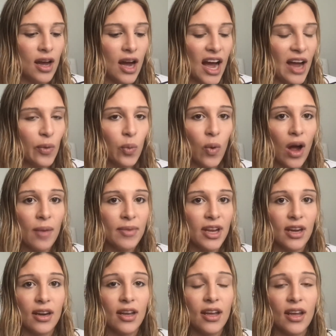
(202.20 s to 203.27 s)
I
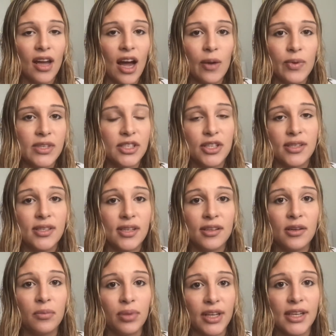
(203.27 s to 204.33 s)
was just in
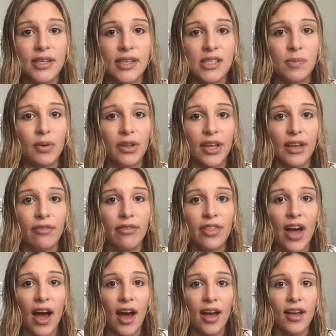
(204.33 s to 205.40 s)
complete disbelief
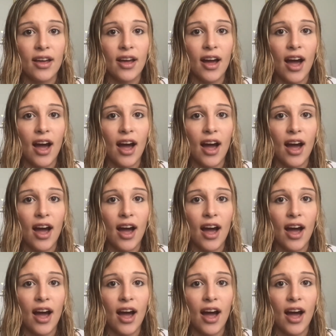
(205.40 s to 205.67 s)
that